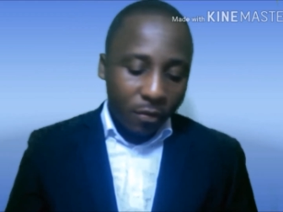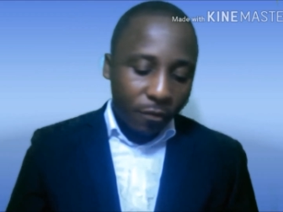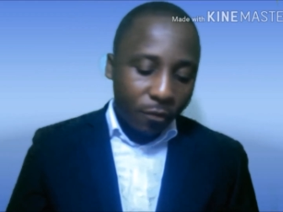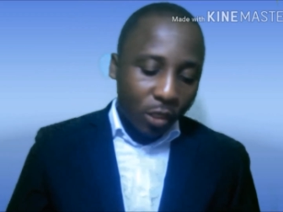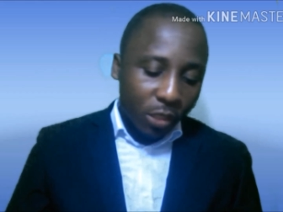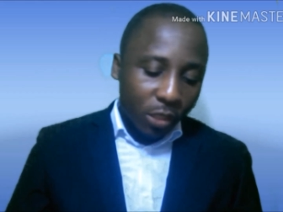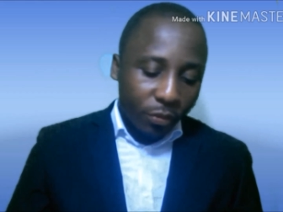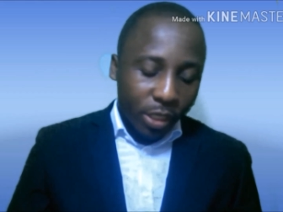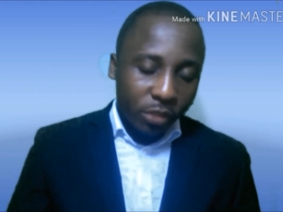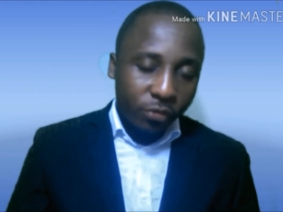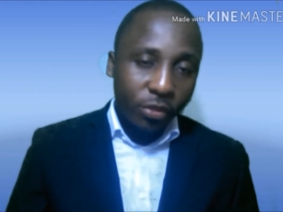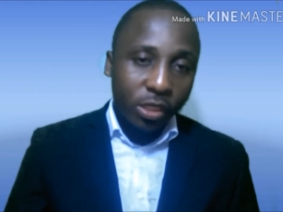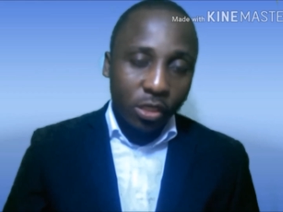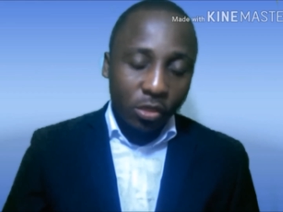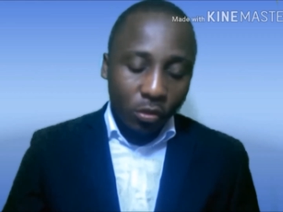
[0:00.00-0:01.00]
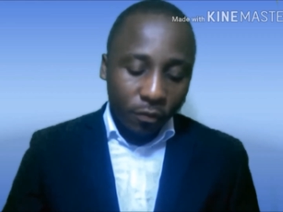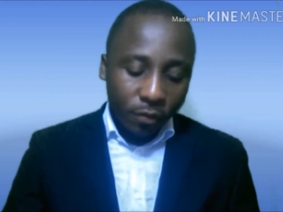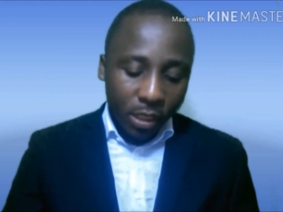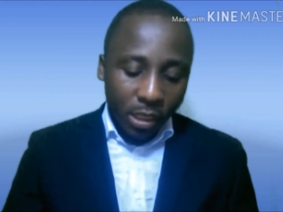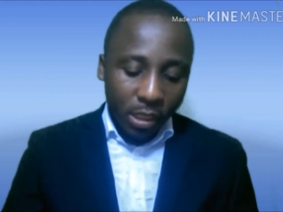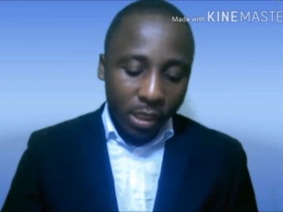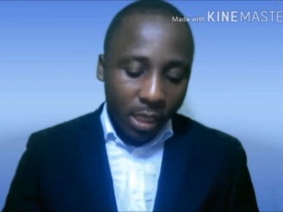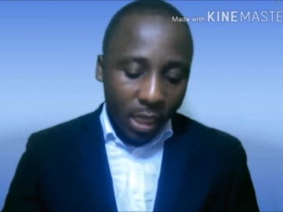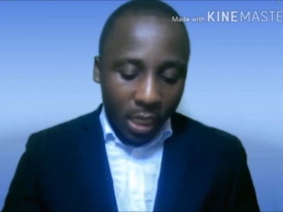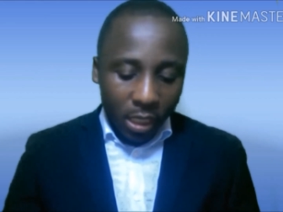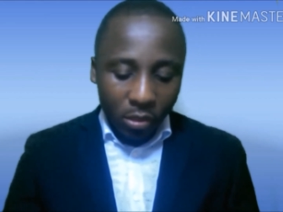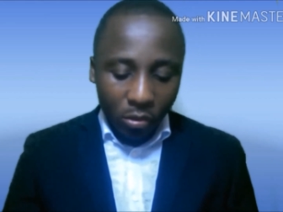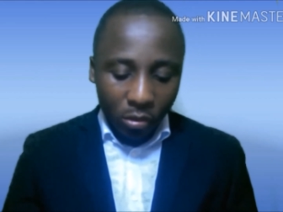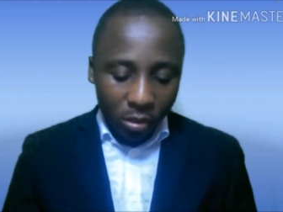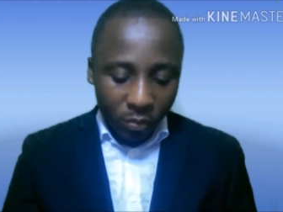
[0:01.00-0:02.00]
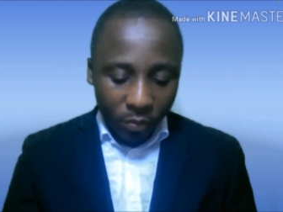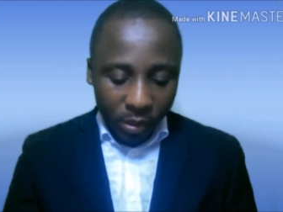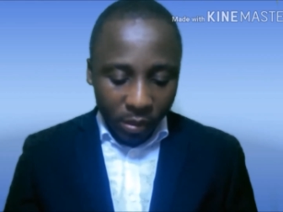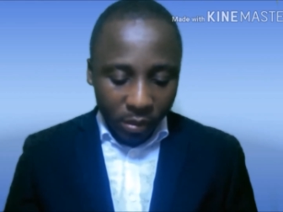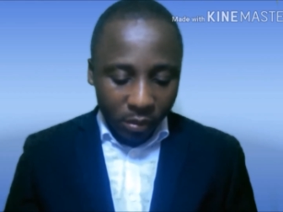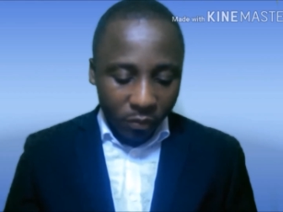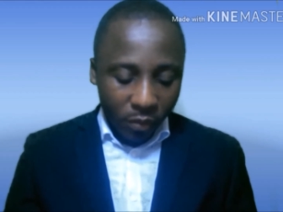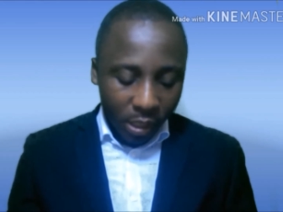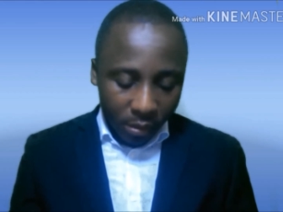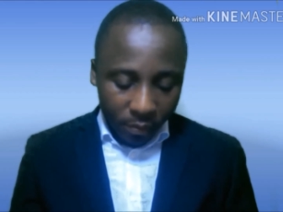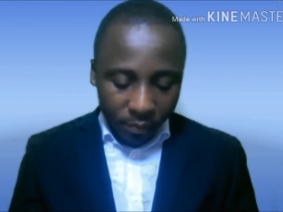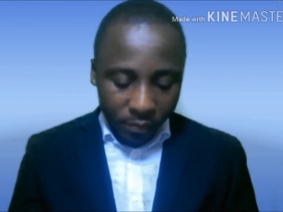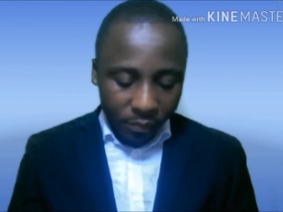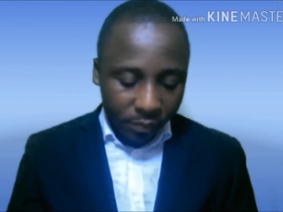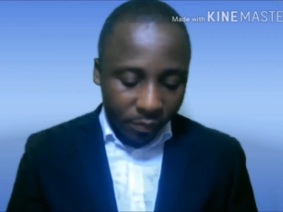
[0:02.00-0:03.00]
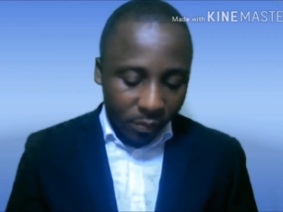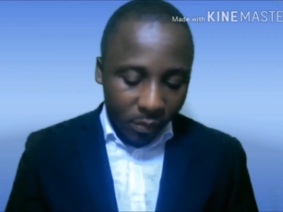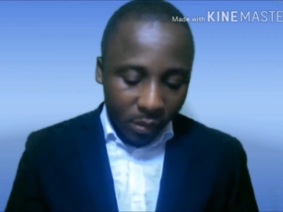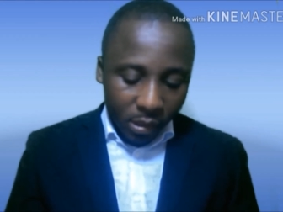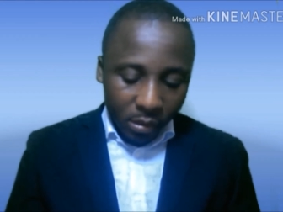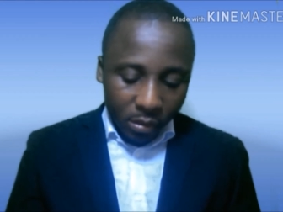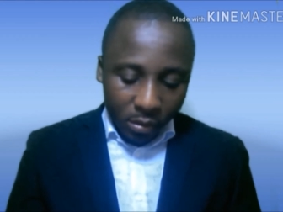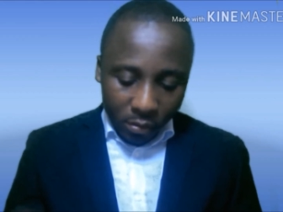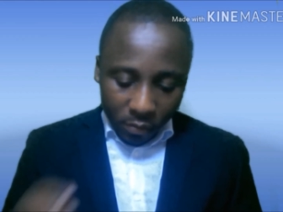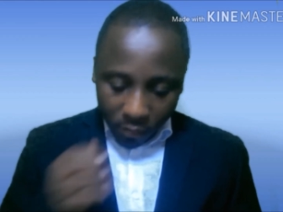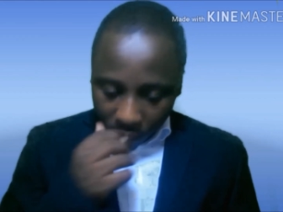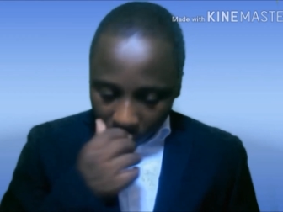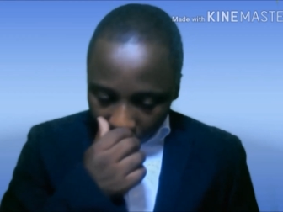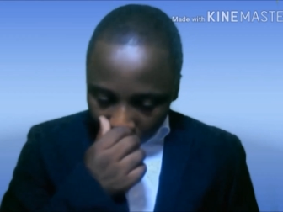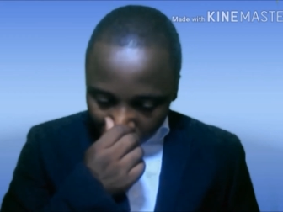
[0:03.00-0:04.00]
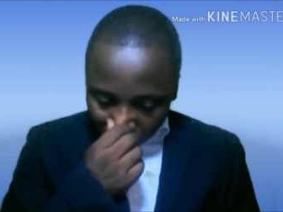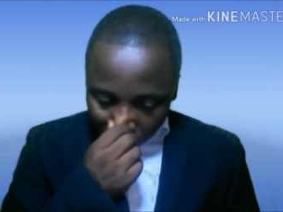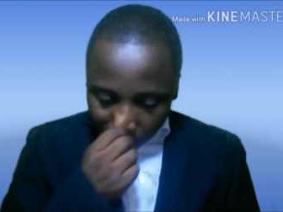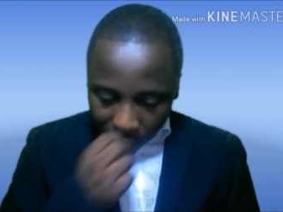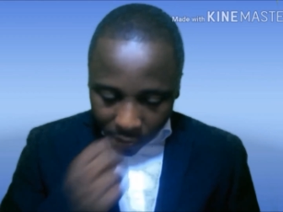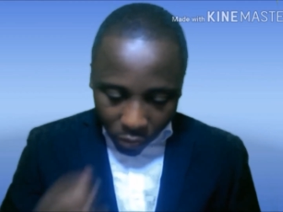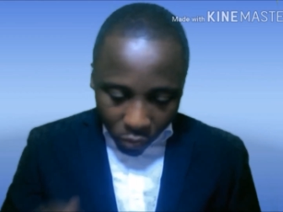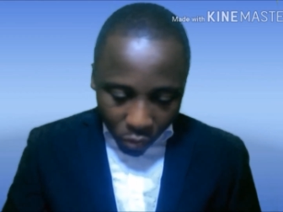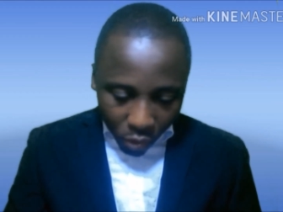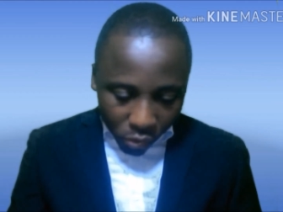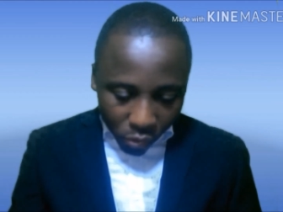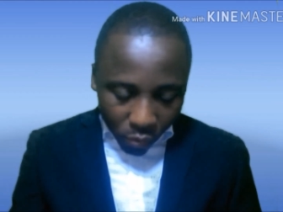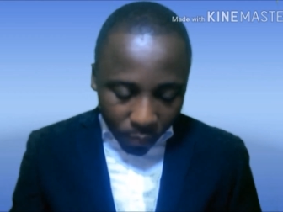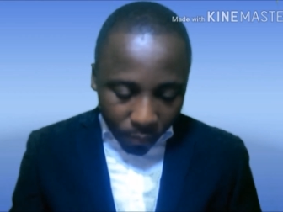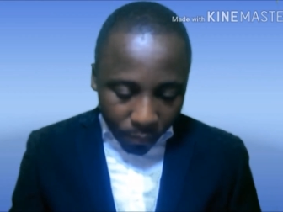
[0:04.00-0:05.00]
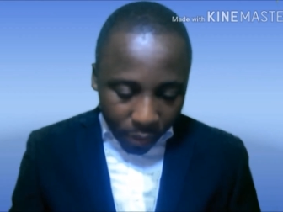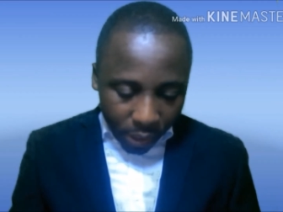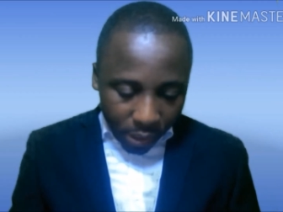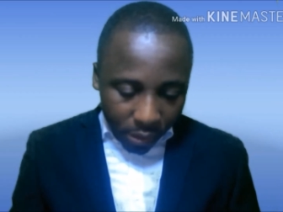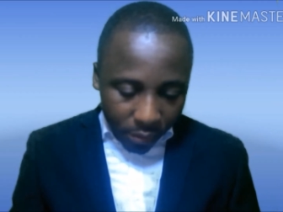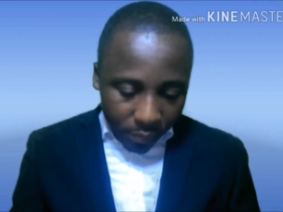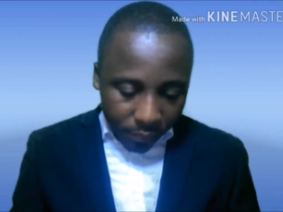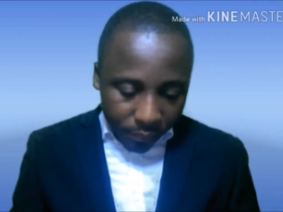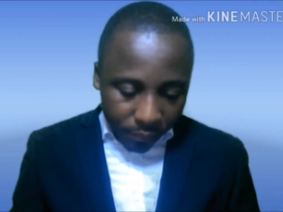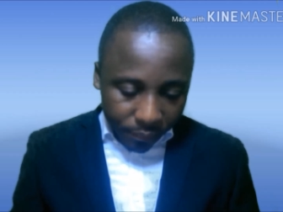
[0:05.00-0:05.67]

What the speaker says: for the registration of the legal documents, right? Then you also pay